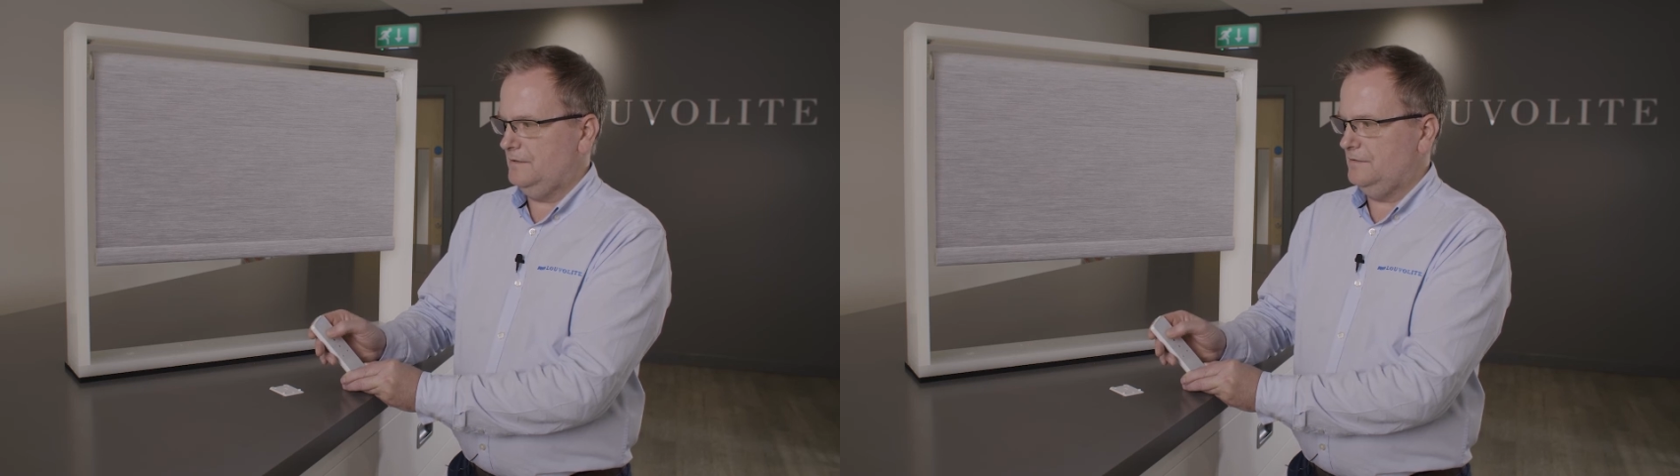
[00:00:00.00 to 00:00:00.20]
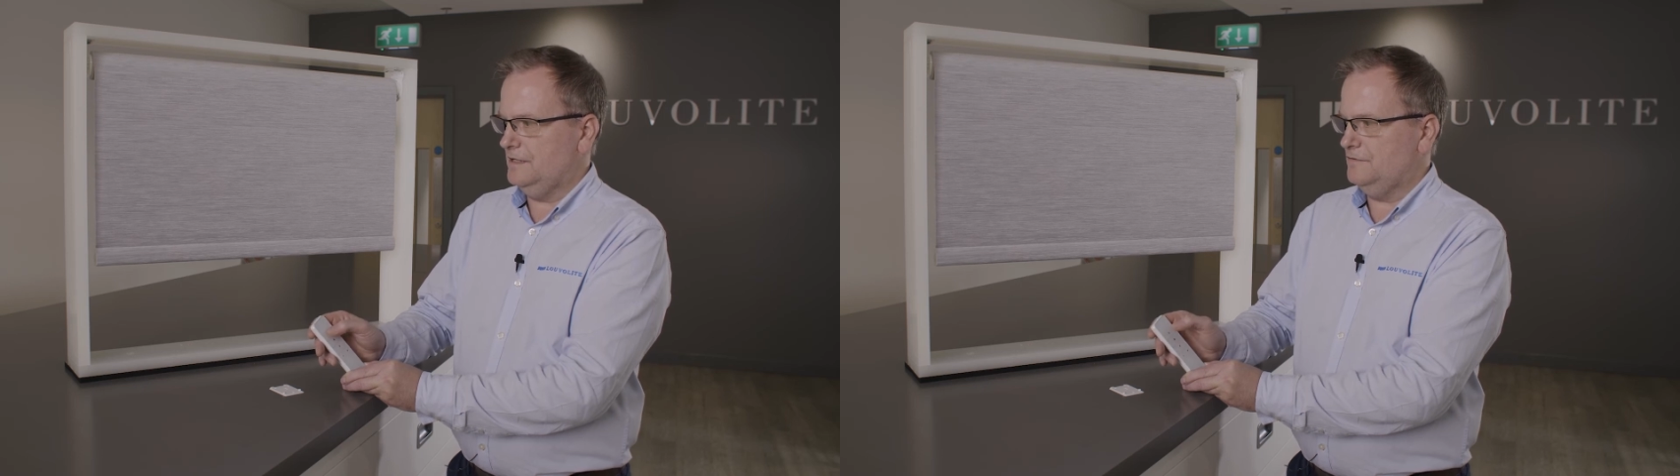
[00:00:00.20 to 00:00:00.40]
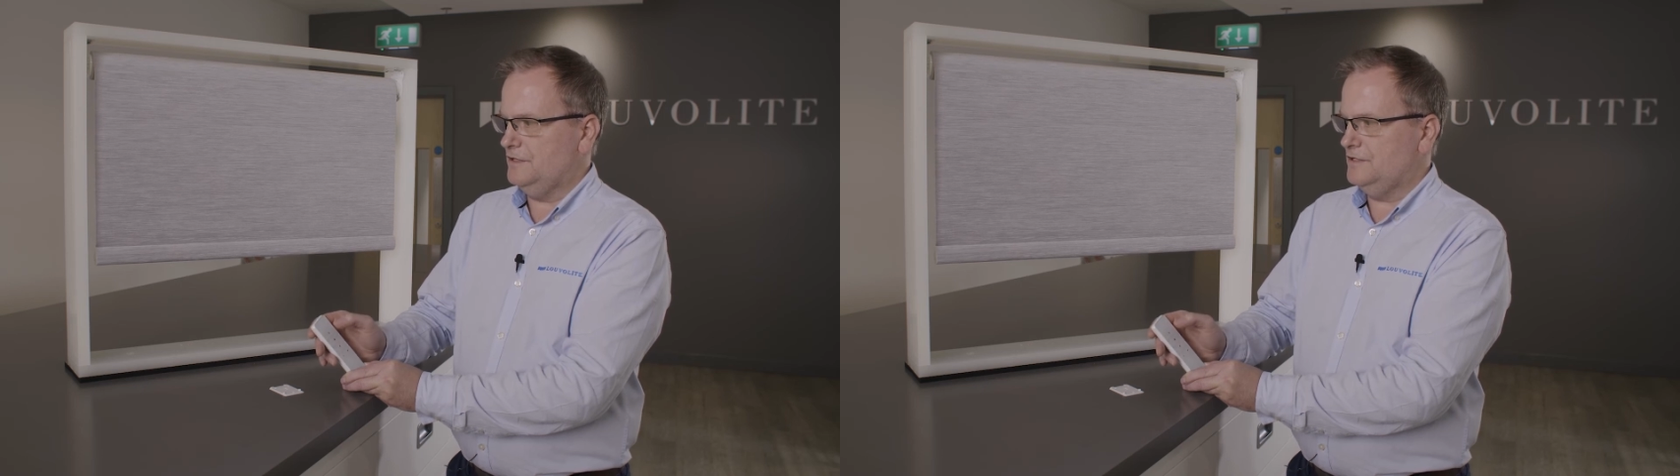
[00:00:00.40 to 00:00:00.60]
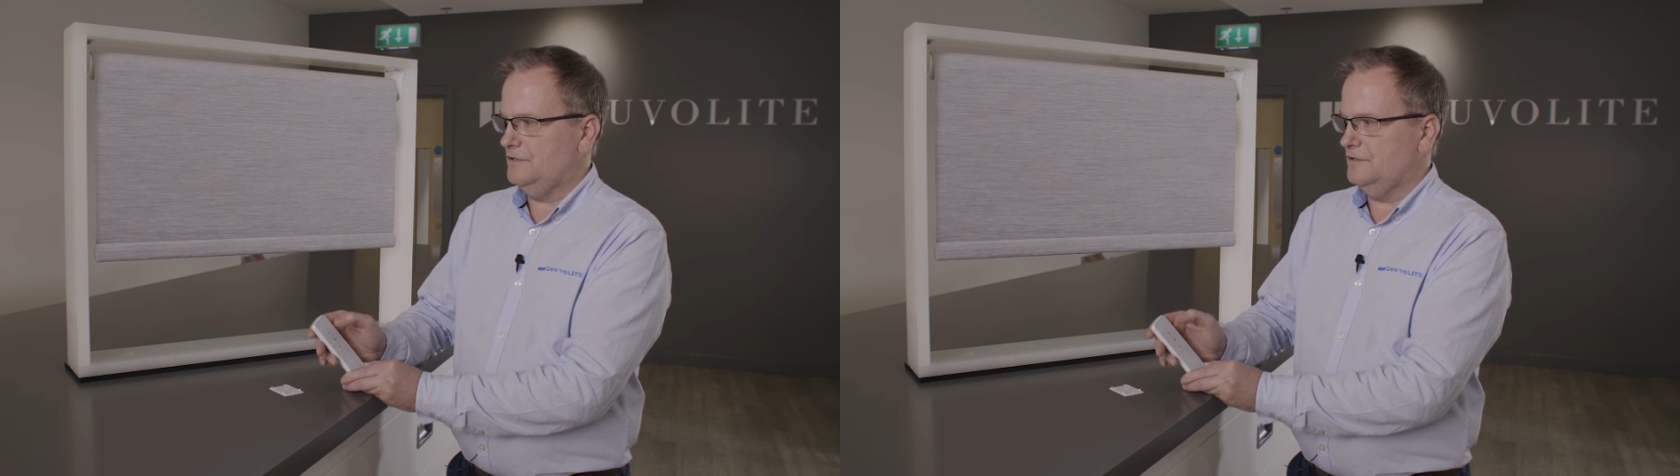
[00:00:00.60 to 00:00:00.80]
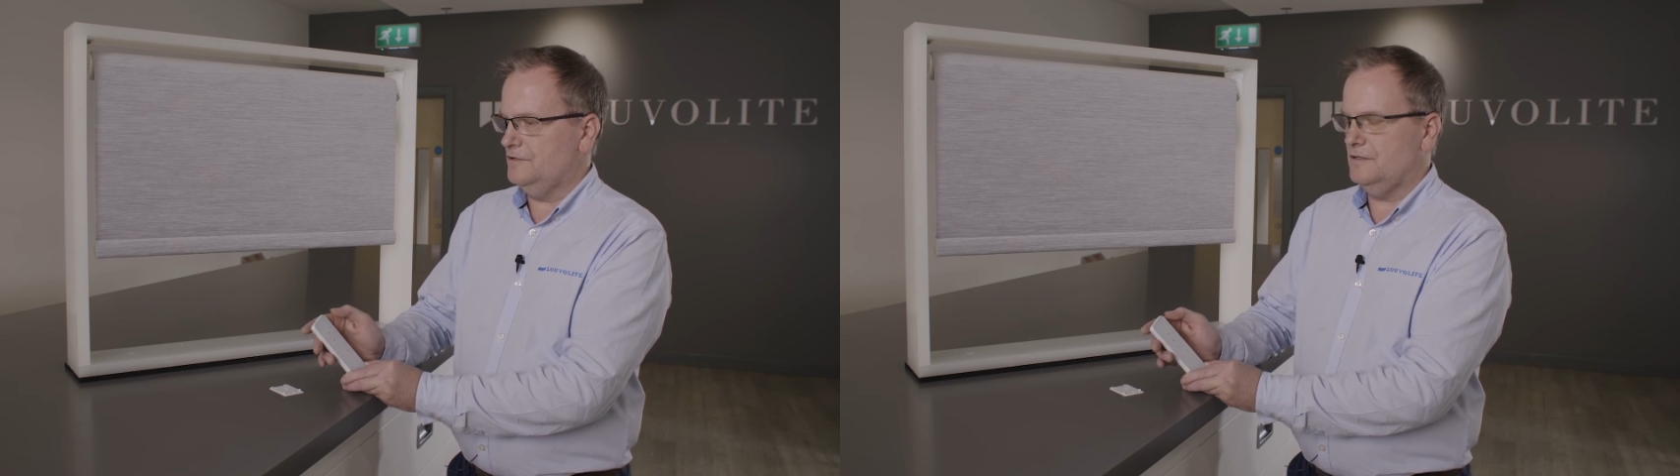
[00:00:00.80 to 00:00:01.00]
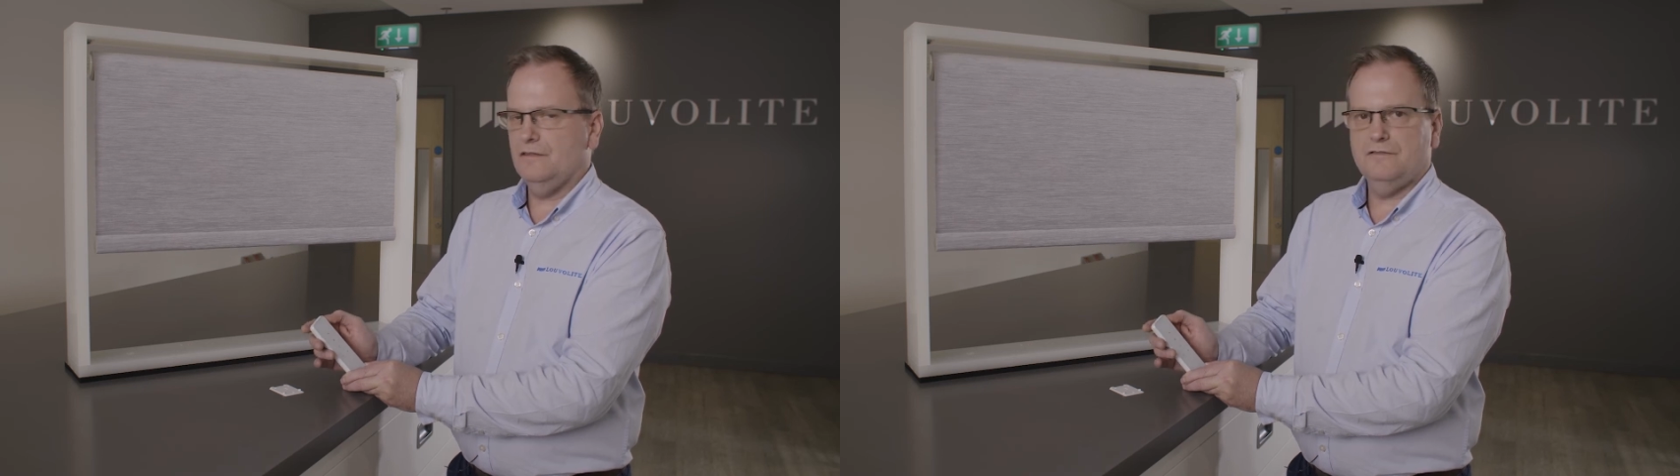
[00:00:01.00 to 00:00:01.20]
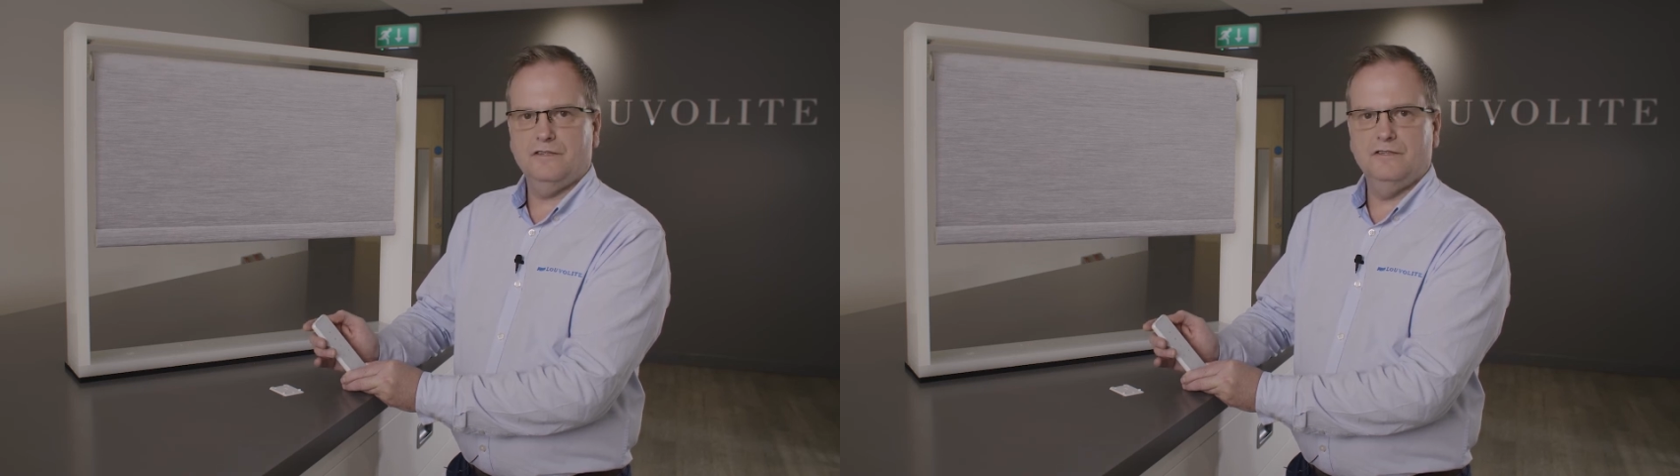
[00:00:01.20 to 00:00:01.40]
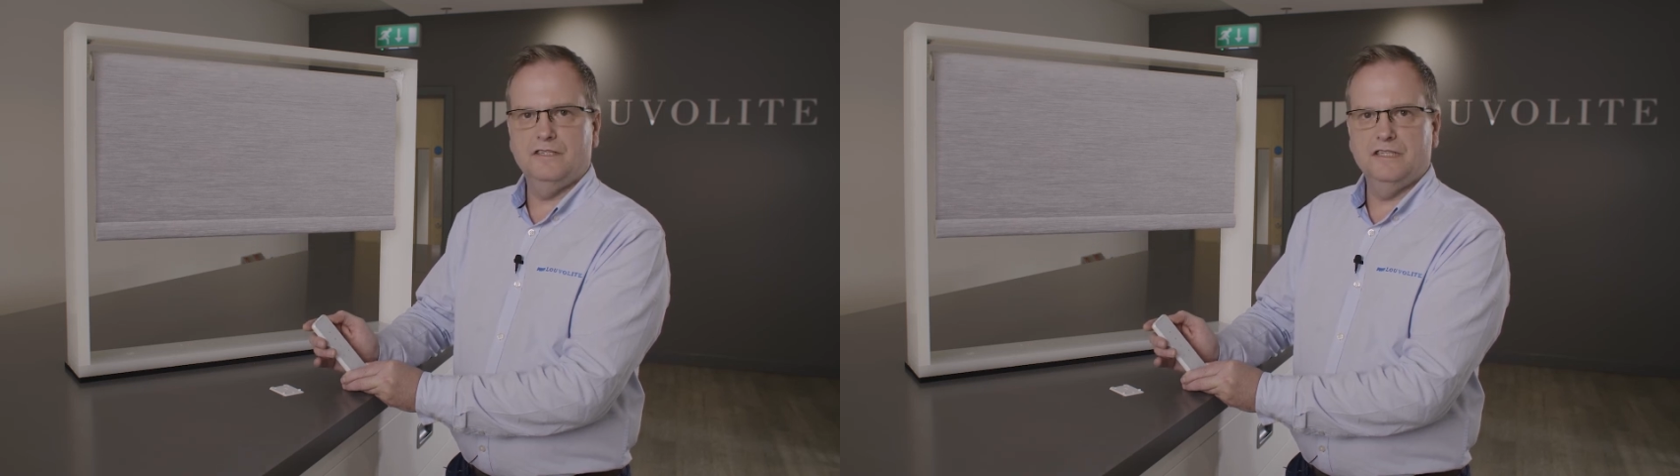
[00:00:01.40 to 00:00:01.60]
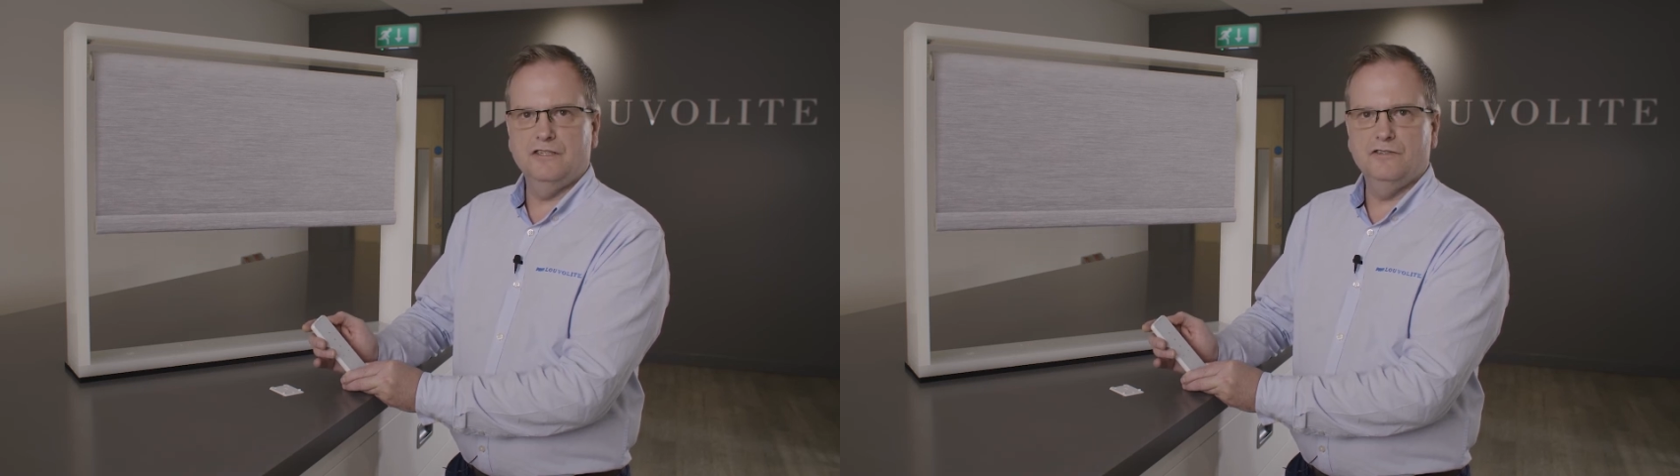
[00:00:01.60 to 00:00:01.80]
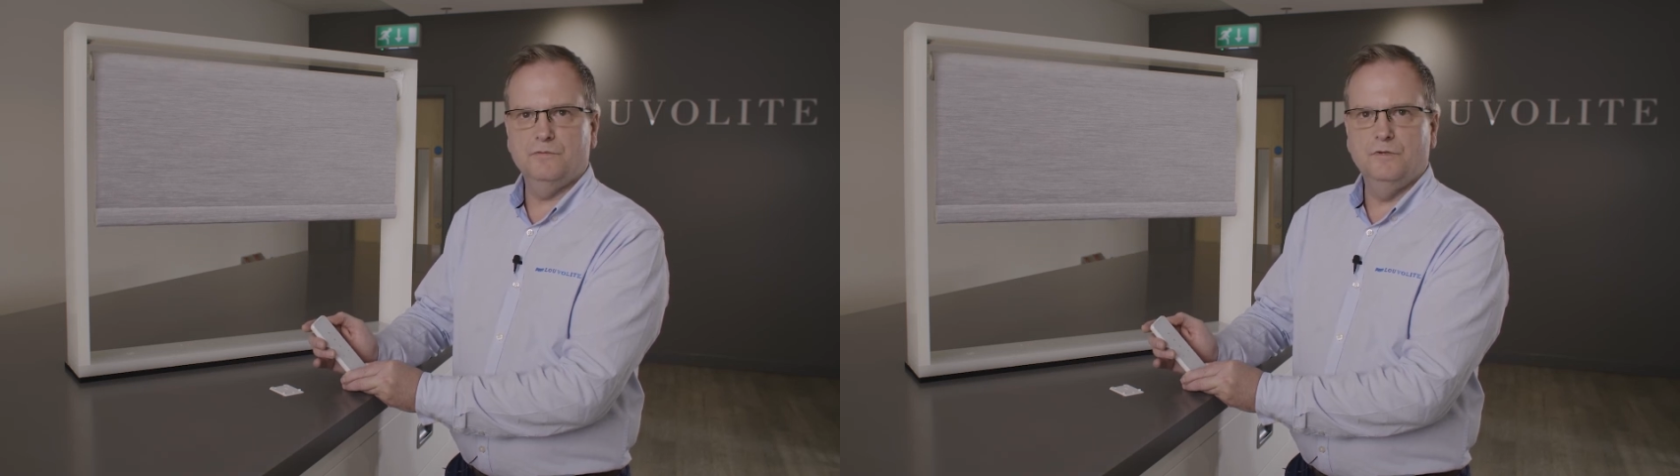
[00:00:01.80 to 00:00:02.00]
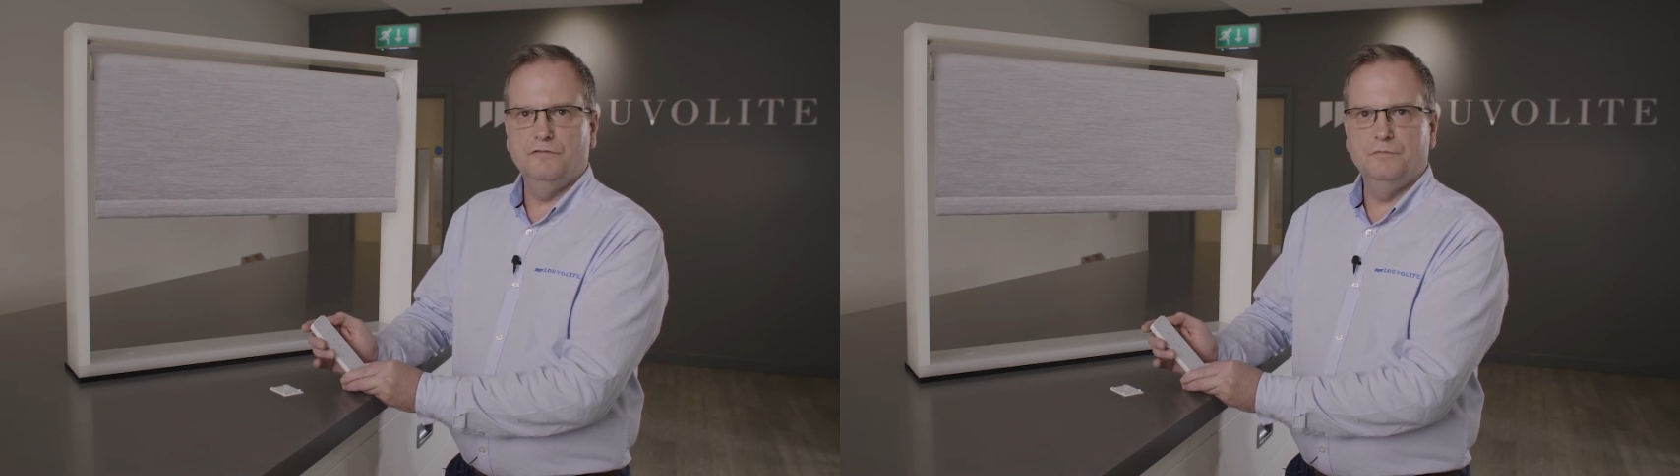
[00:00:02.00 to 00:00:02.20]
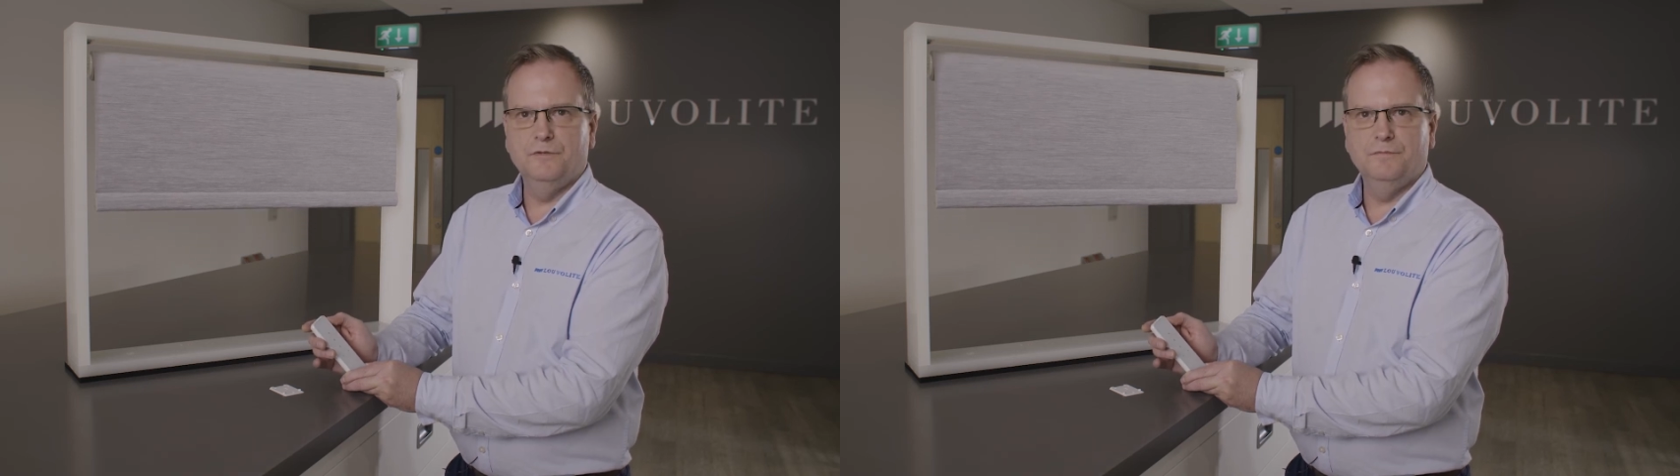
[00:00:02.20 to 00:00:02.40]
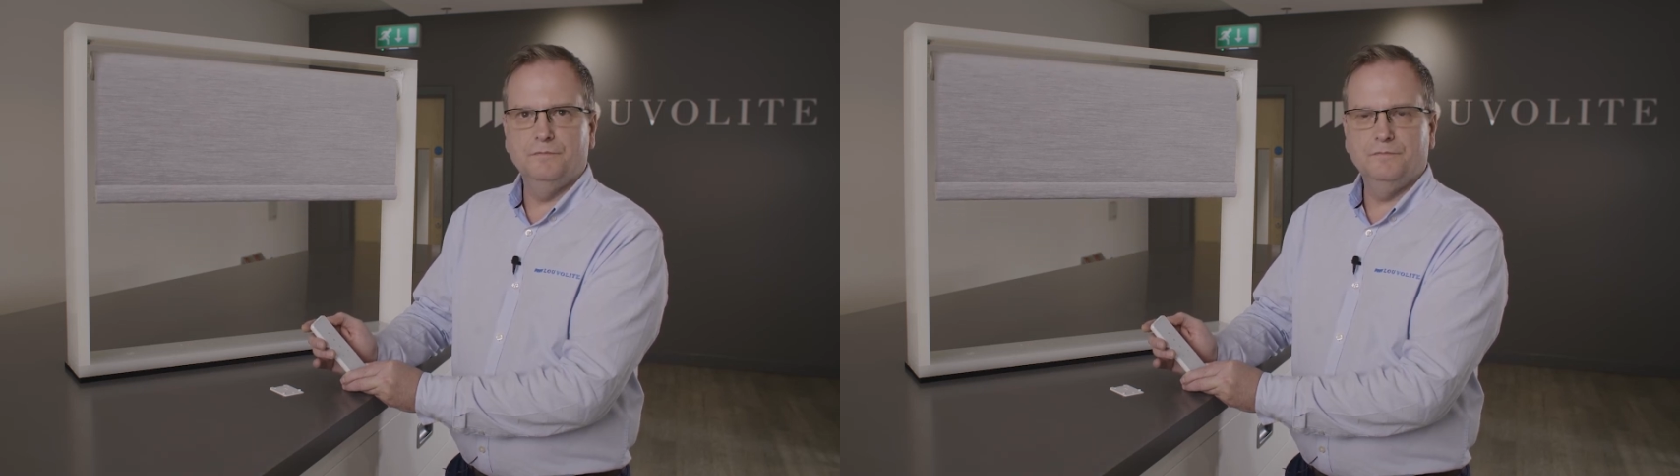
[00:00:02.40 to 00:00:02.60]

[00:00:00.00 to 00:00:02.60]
This returns to continuous movement.